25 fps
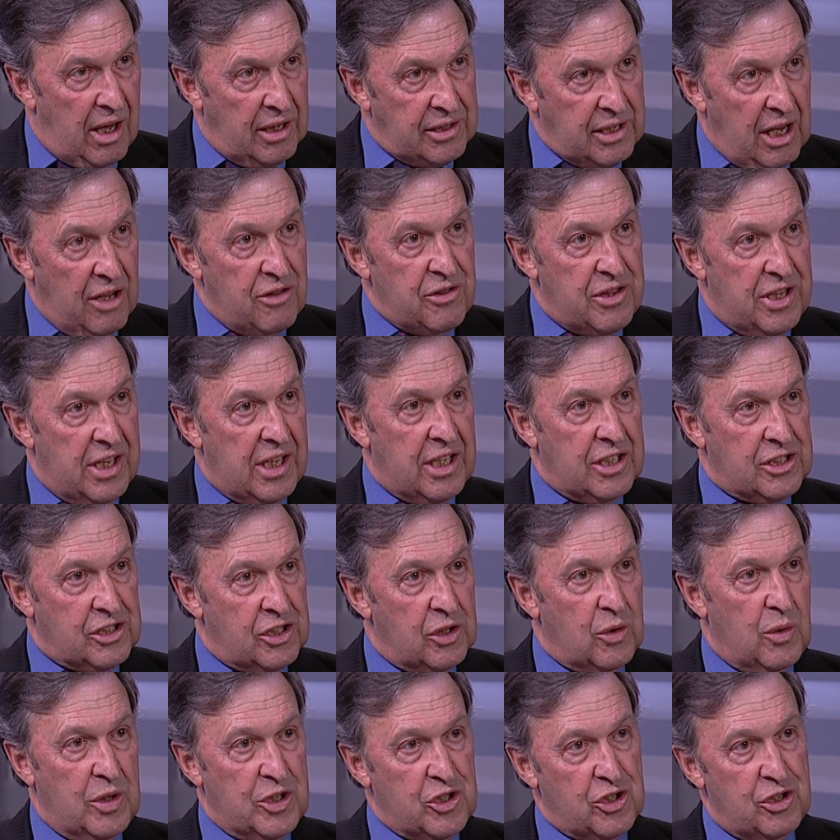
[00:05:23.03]
don't think it's
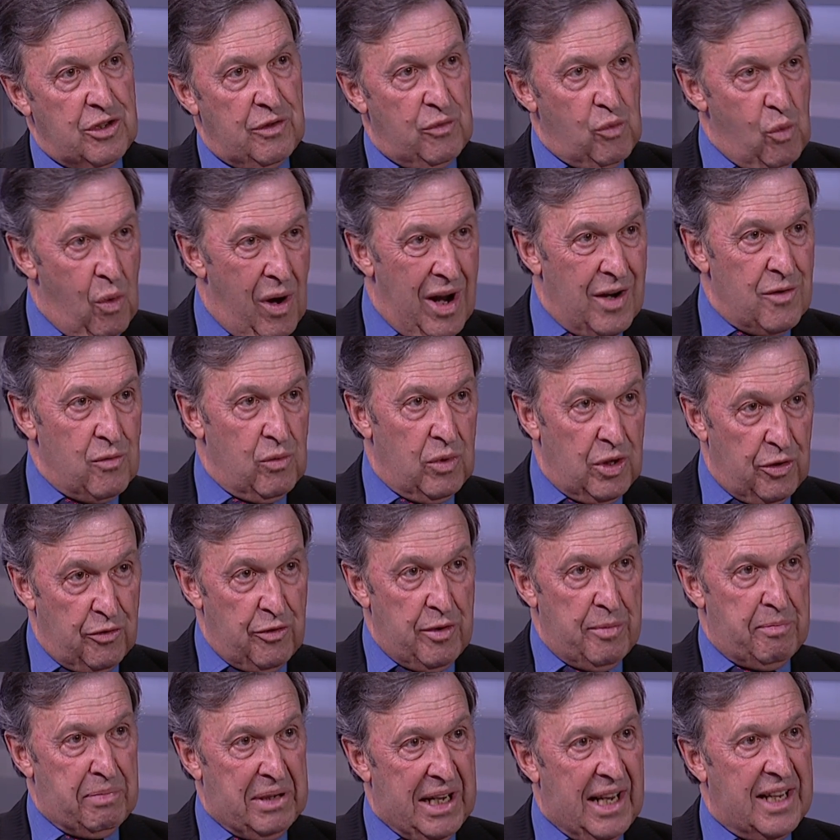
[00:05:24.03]
a question of one will
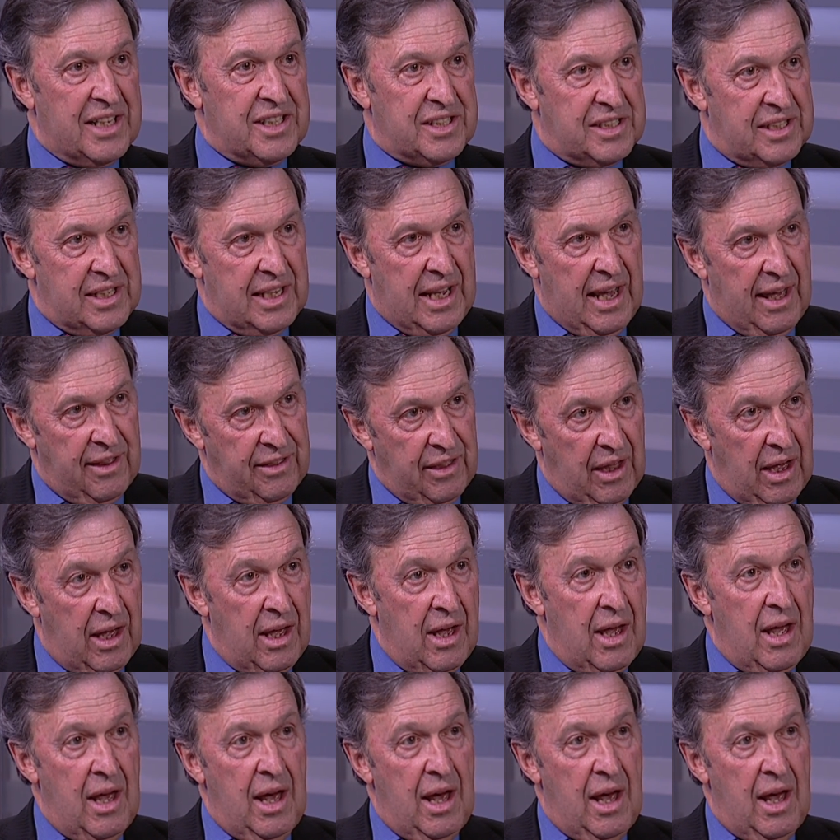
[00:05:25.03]
replace the other.